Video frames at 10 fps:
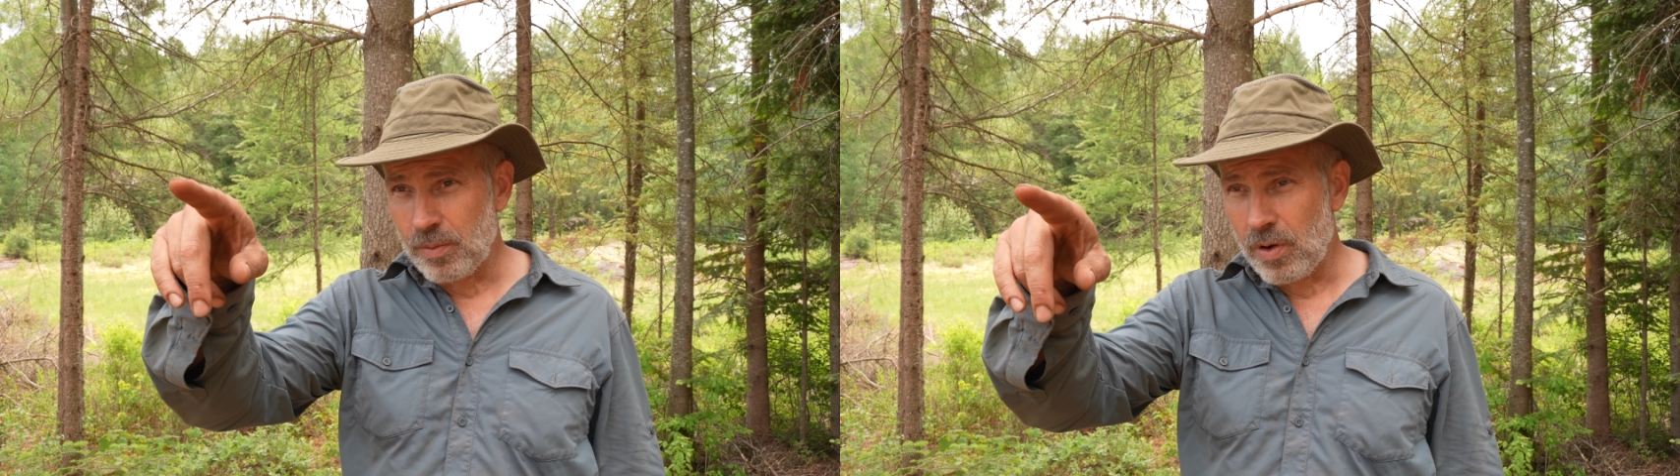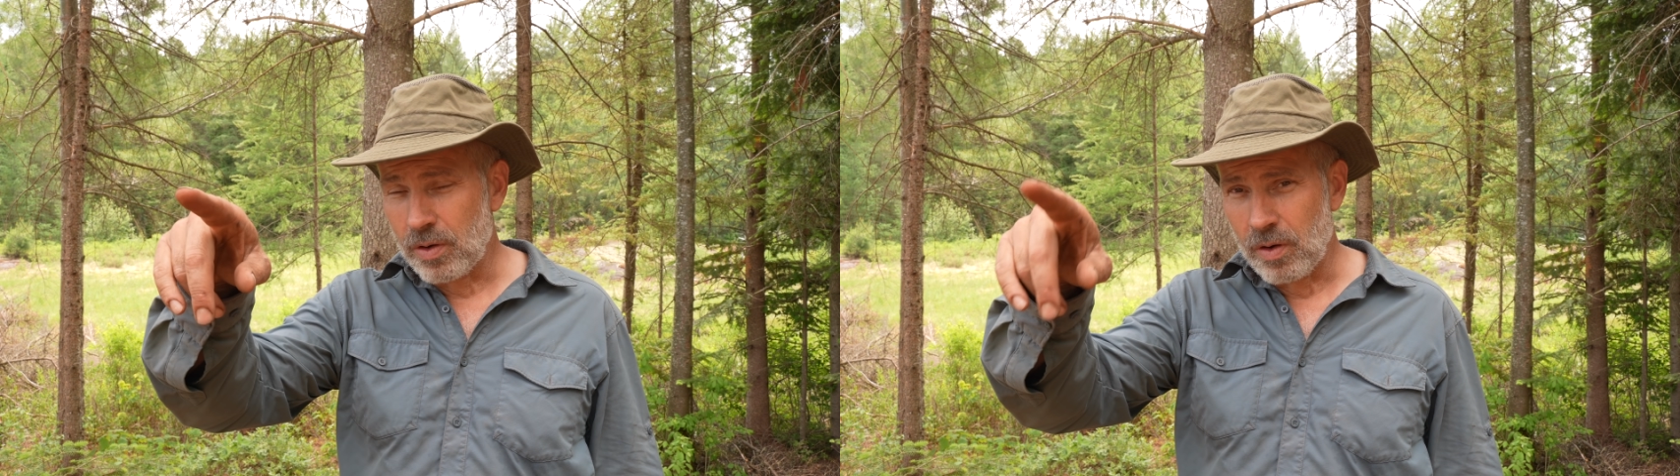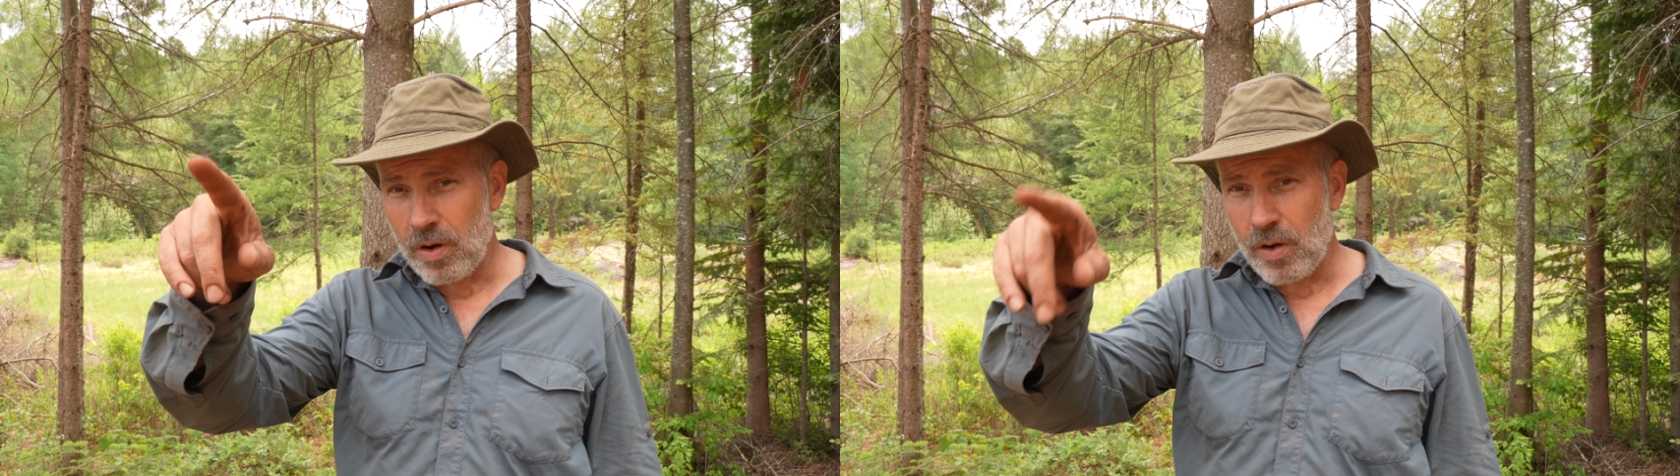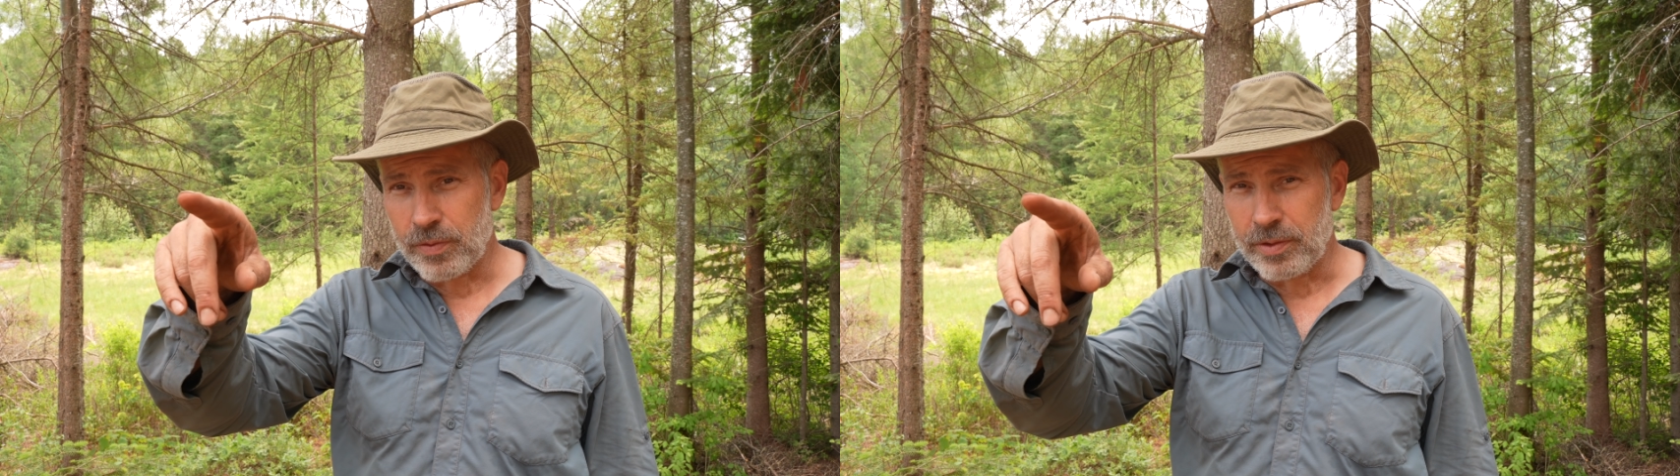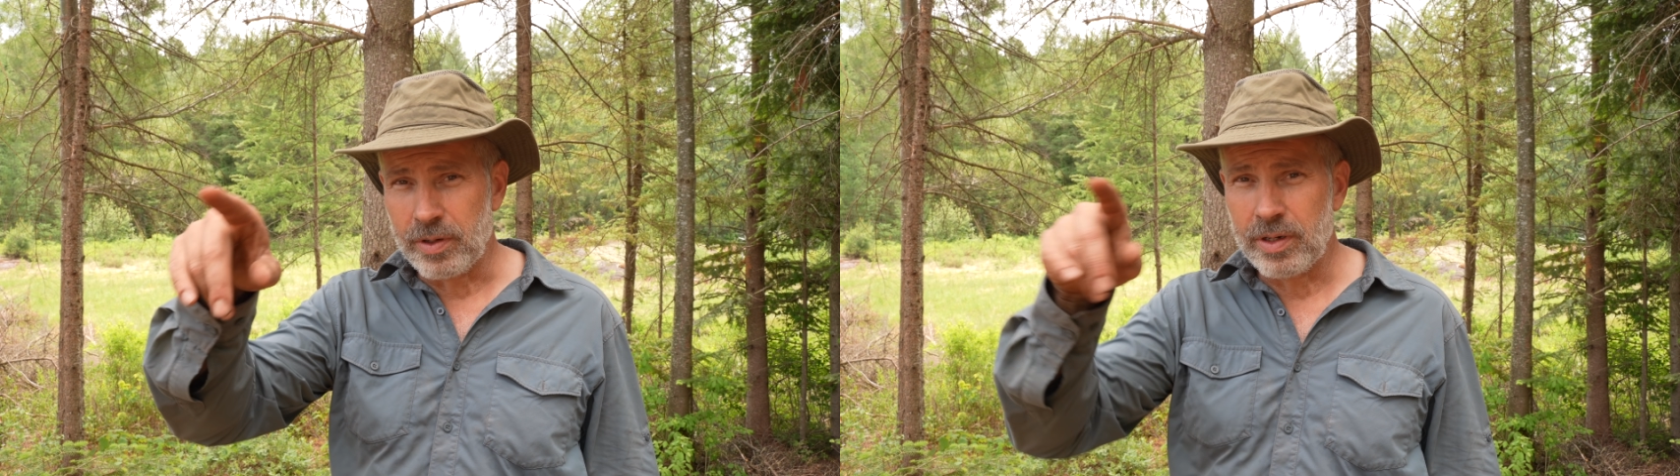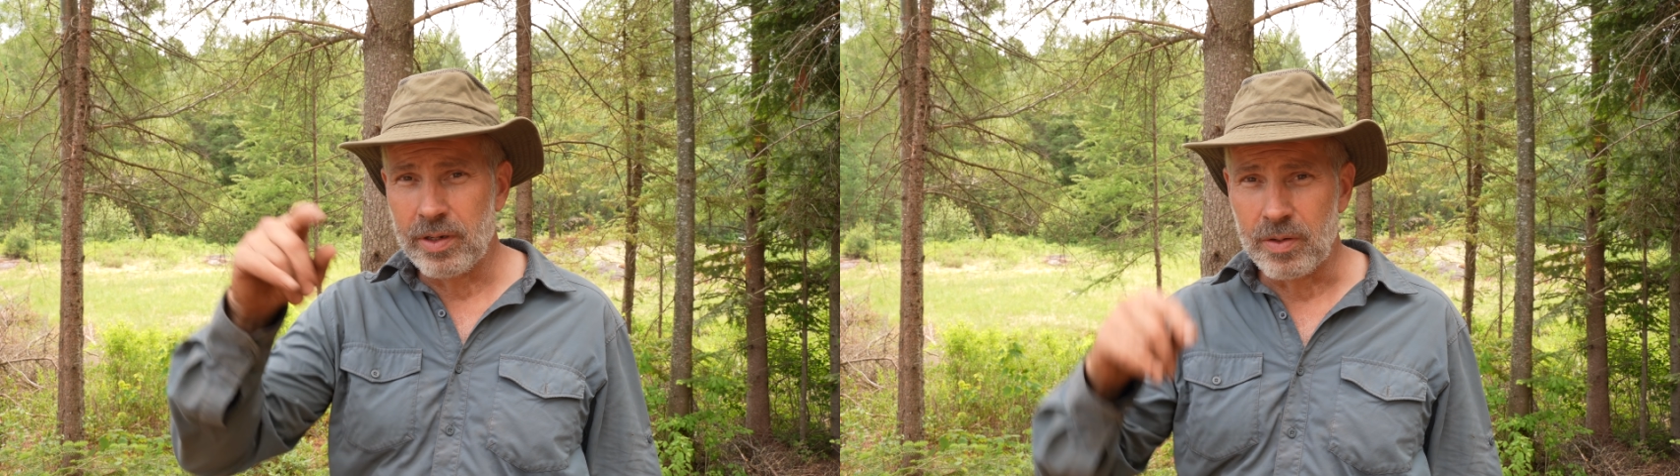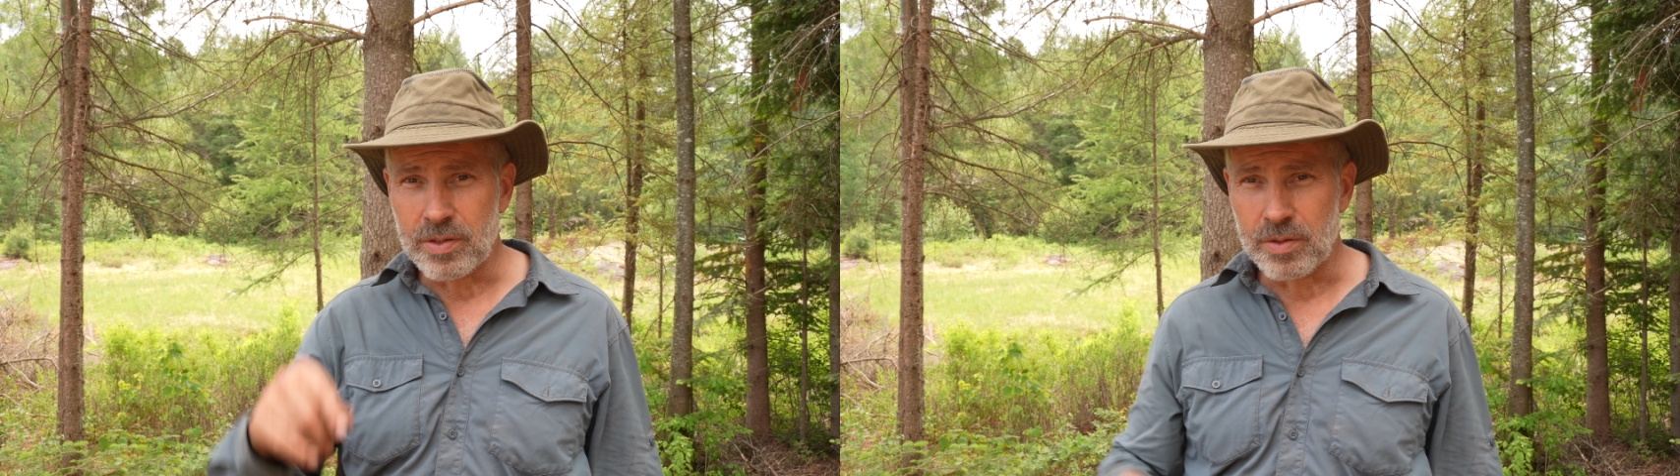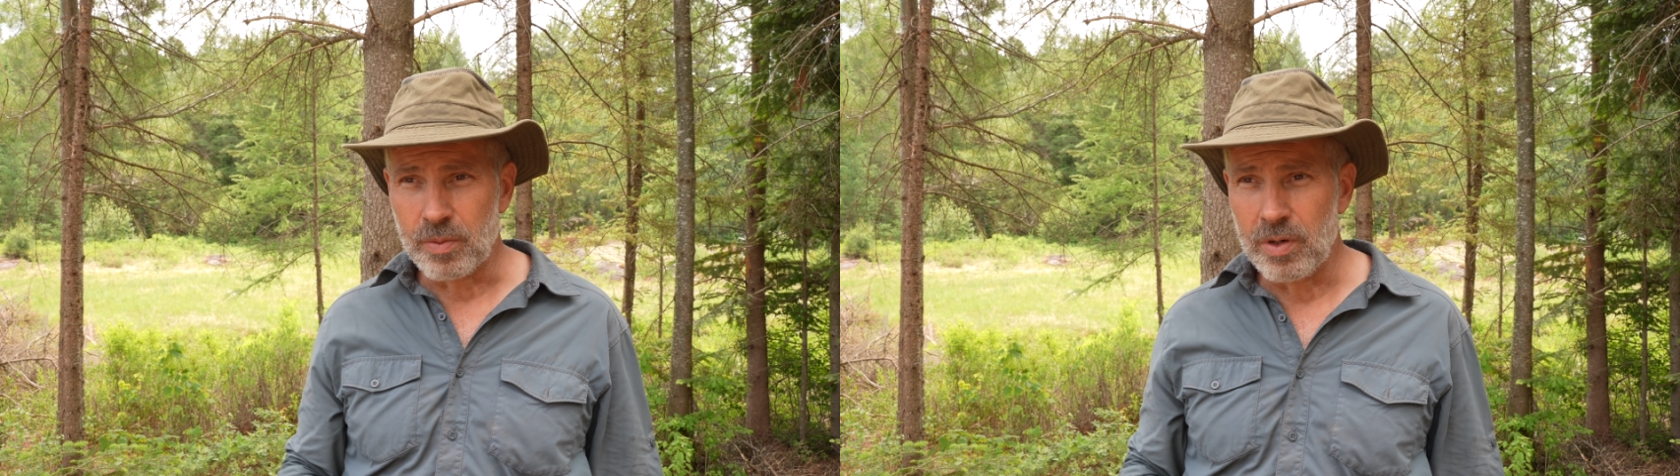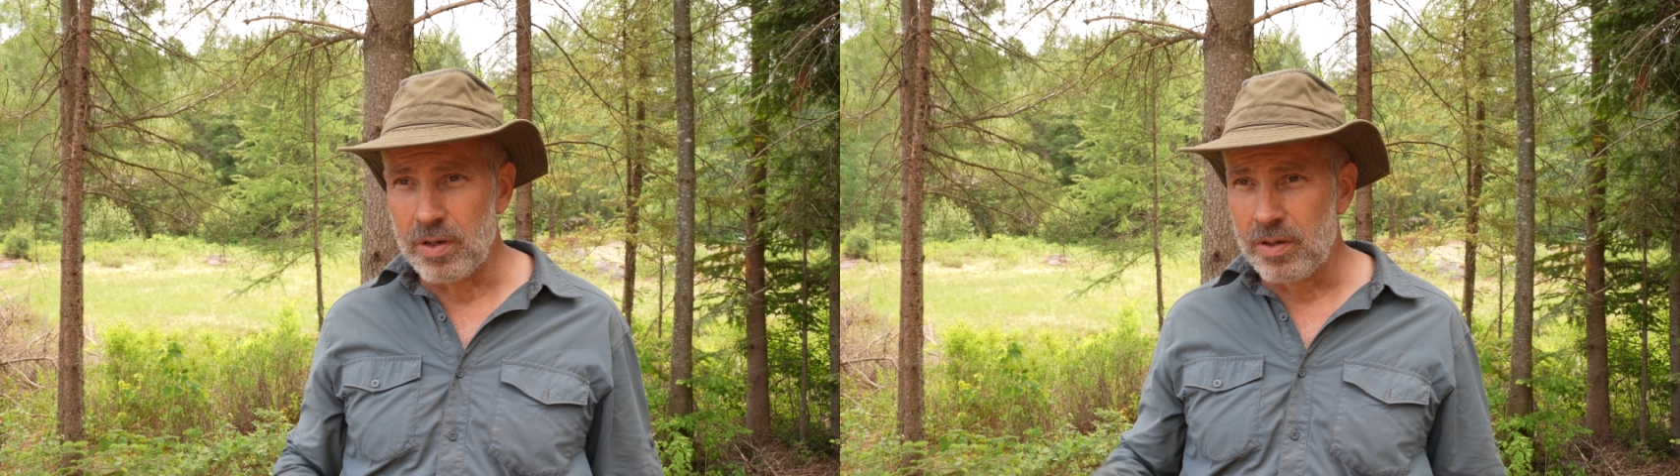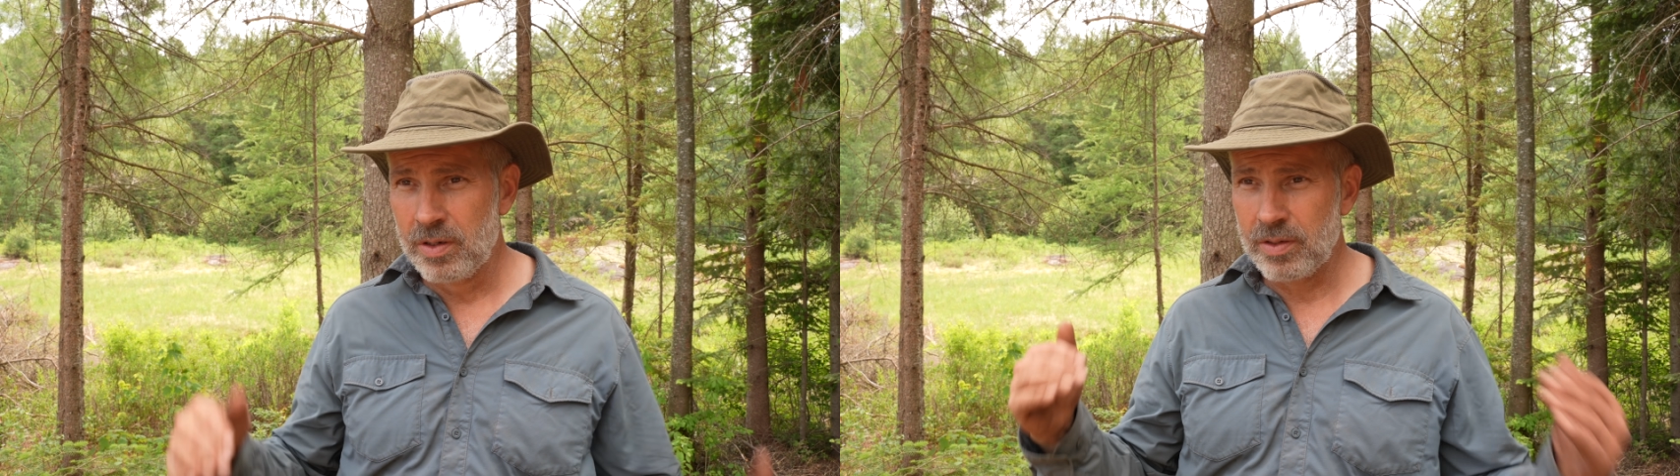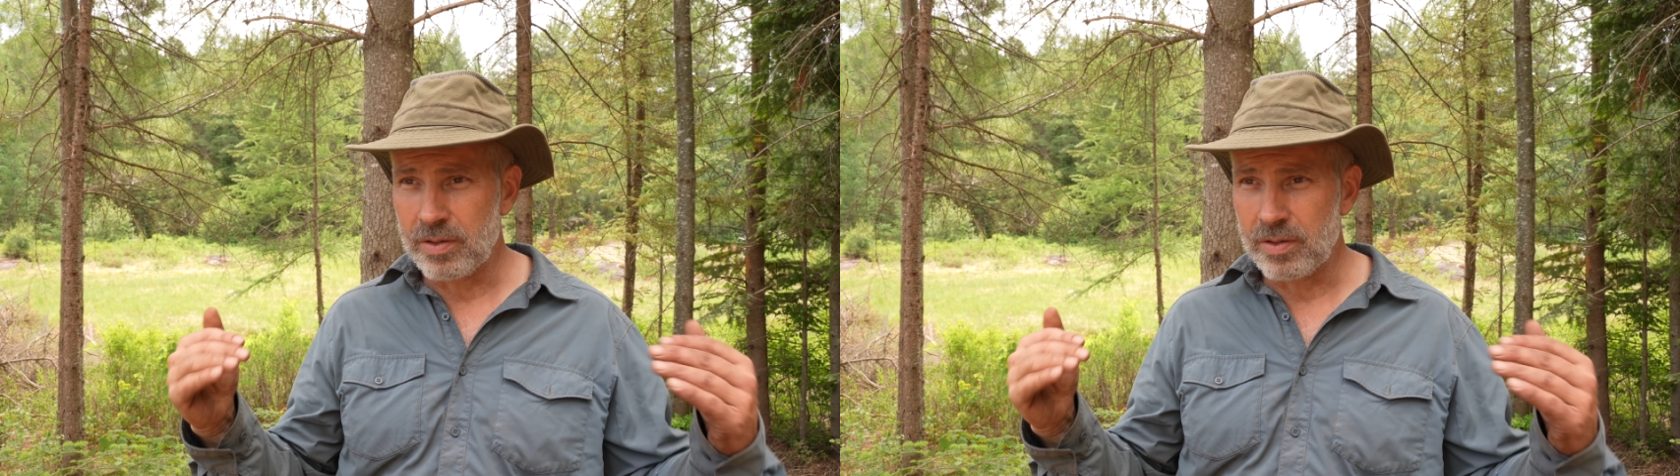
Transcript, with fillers: water off the greenhouse as well